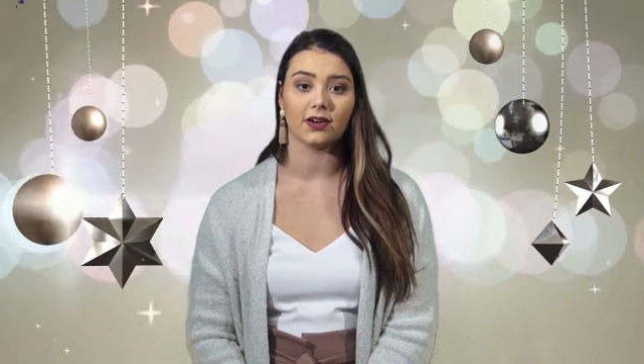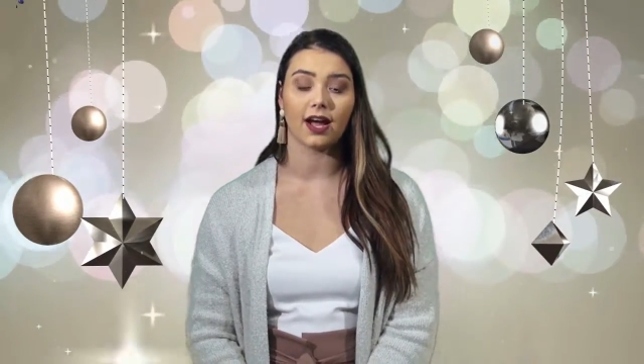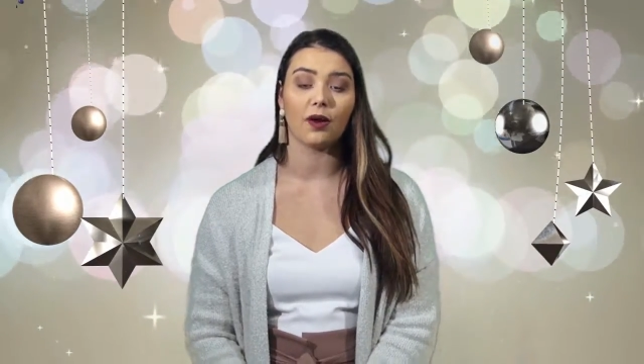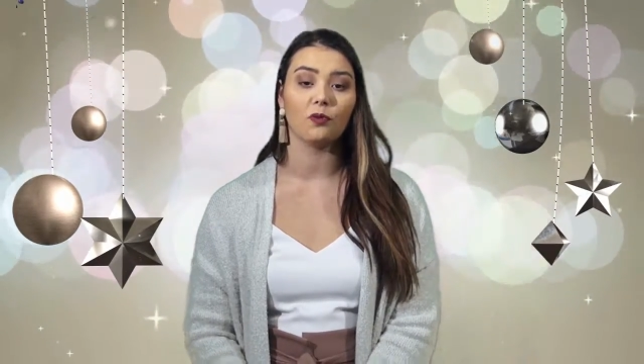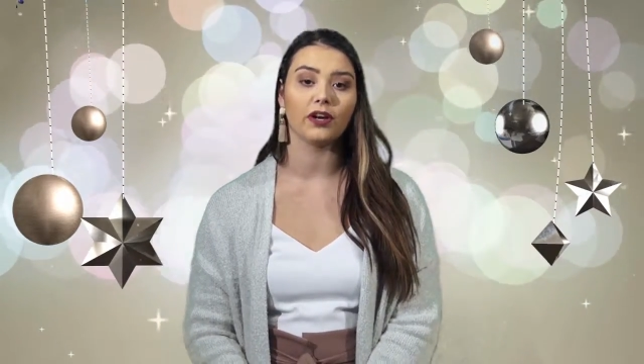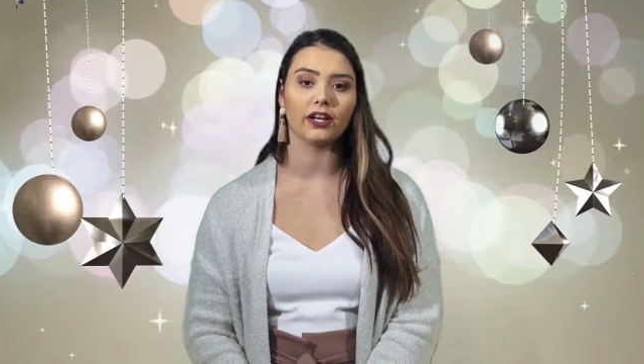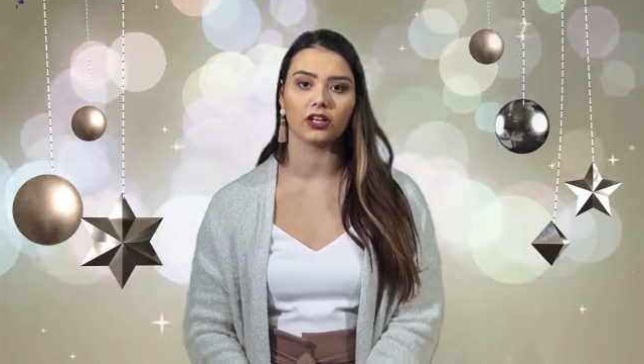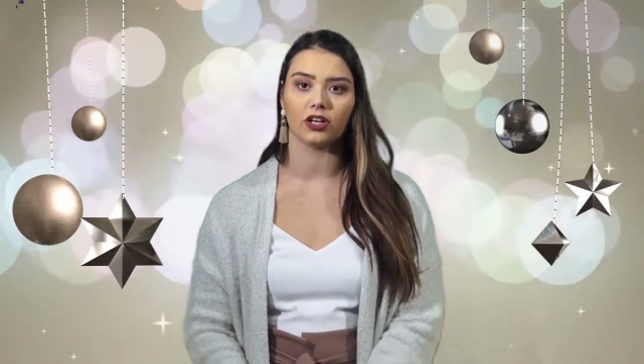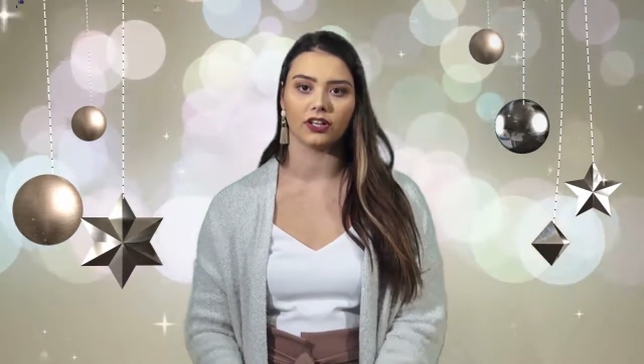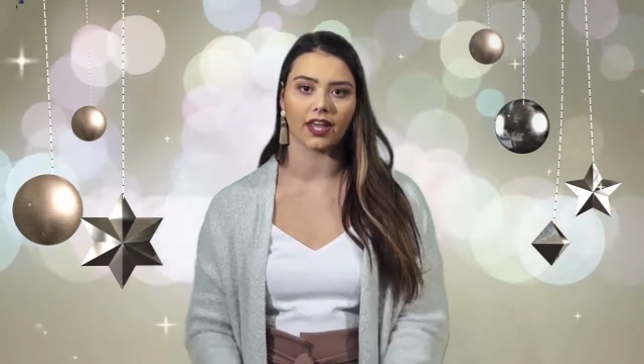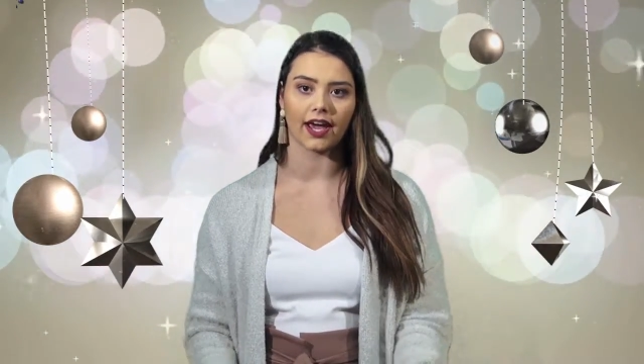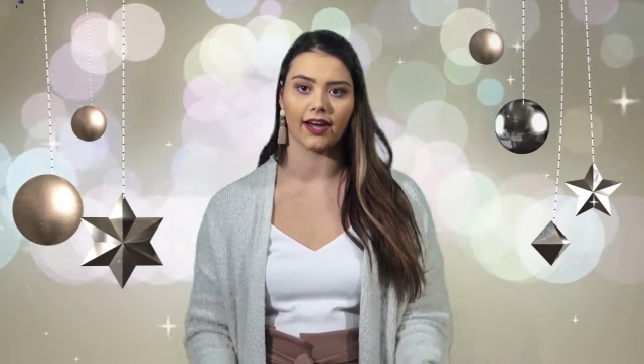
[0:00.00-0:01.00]
so I
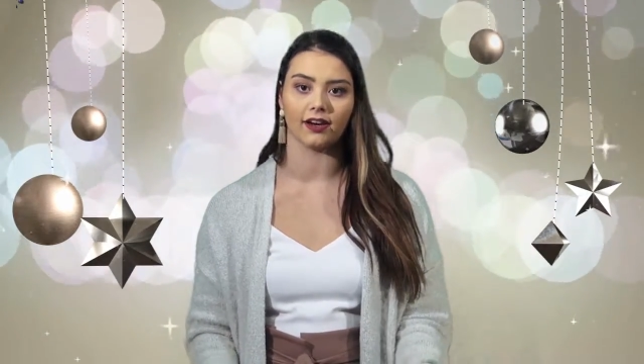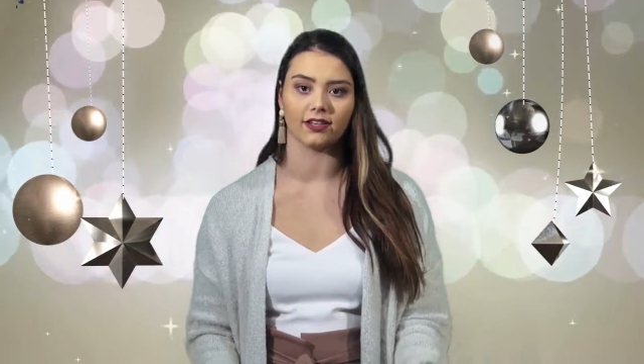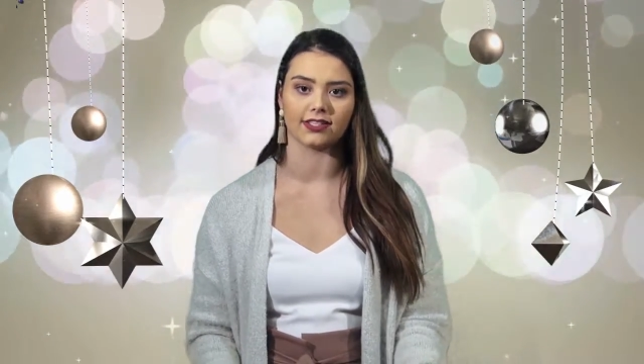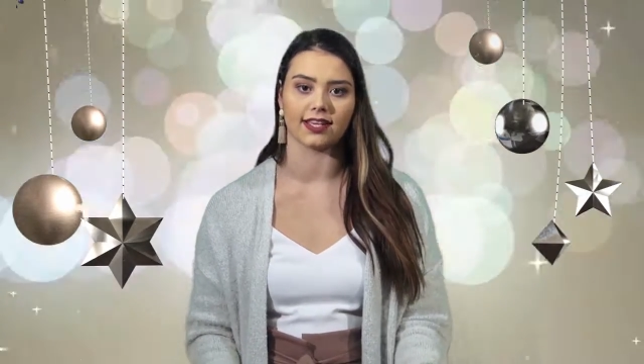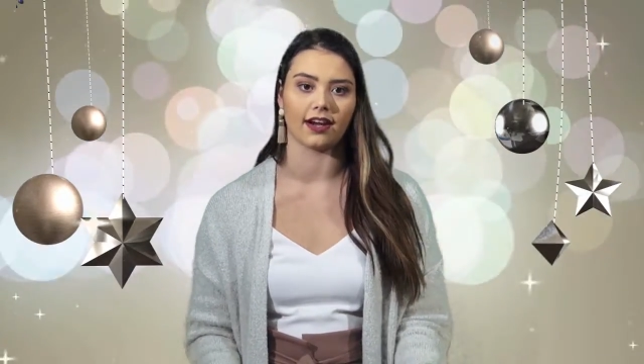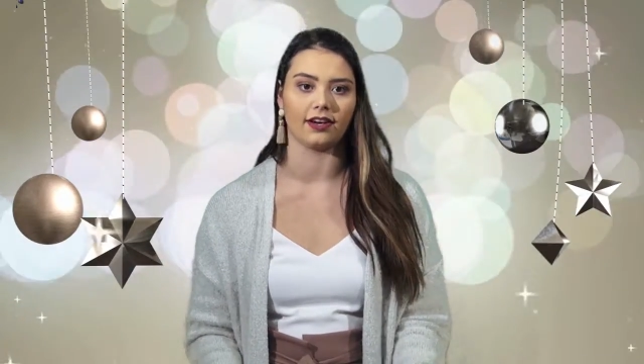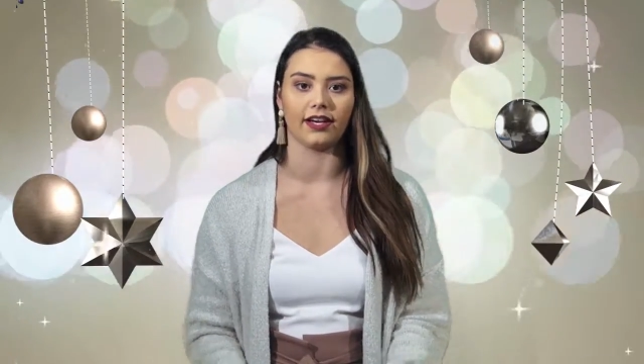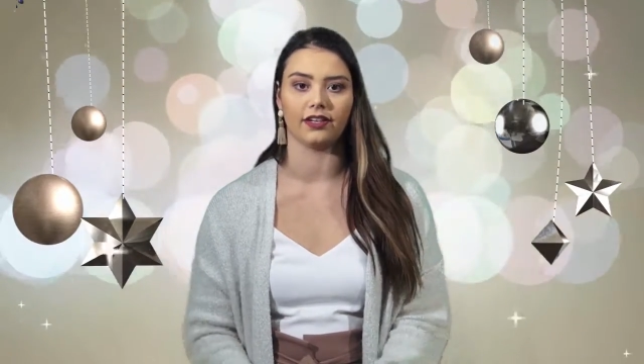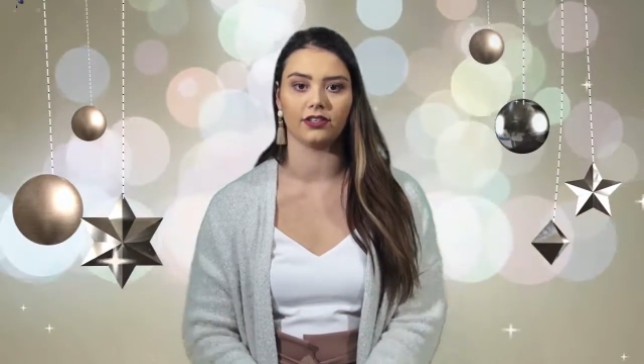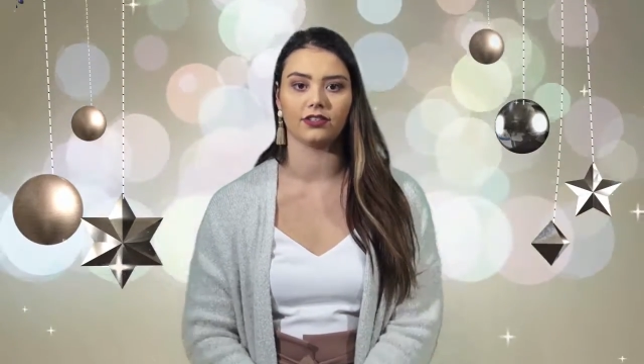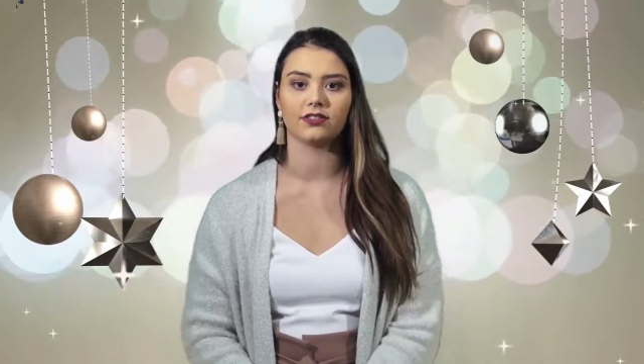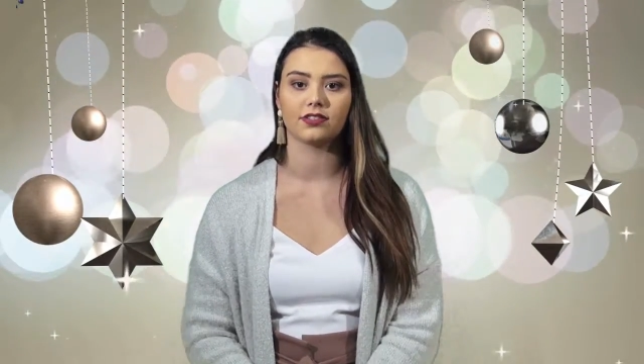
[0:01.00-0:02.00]
wouldn't curl that hair on
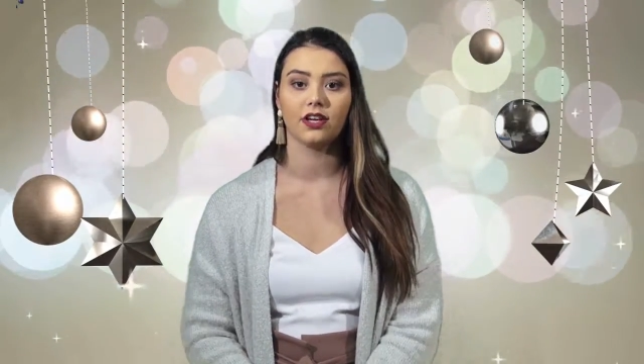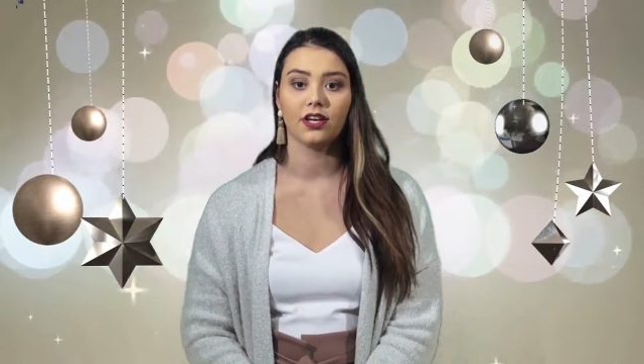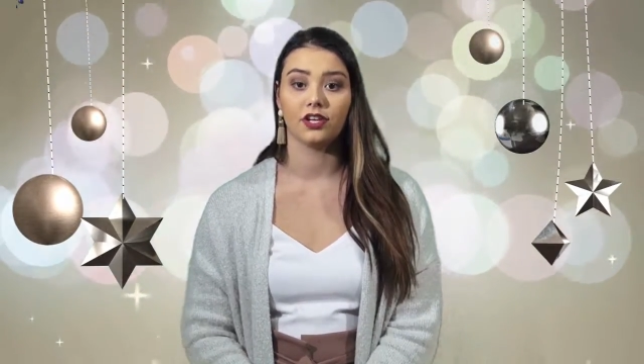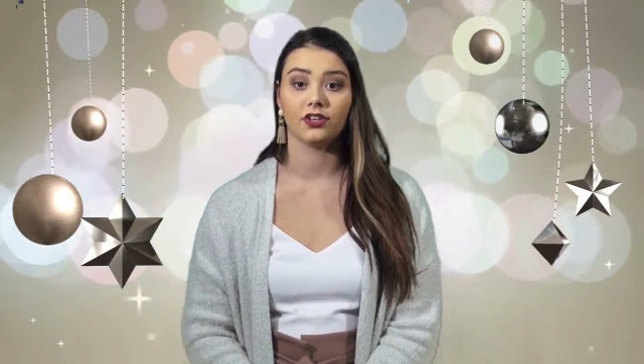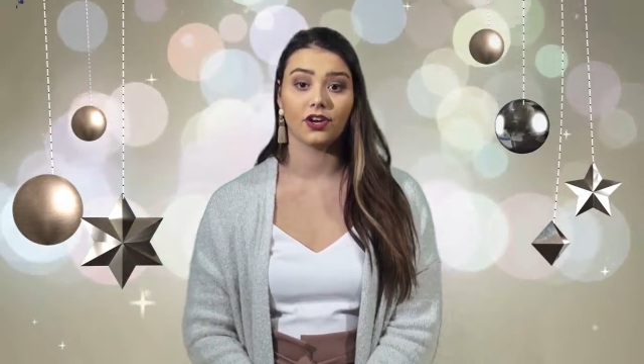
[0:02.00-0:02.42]
Saturday, girls.